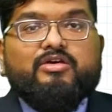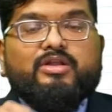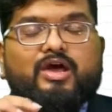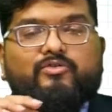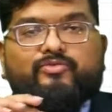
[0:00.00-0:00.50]

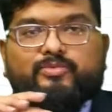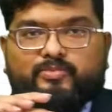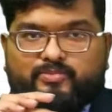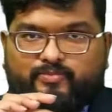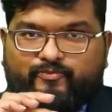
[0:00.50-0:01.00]
Now,
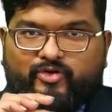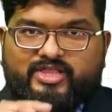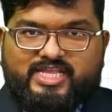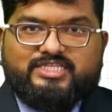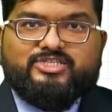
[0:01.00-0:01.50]
for
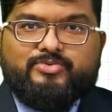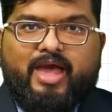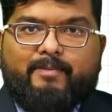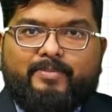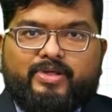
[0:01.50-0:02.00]
this to
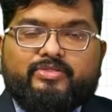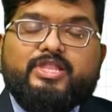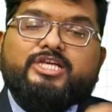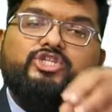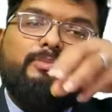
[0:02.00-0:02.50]
happen,
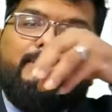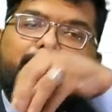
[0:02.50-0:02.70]
there should be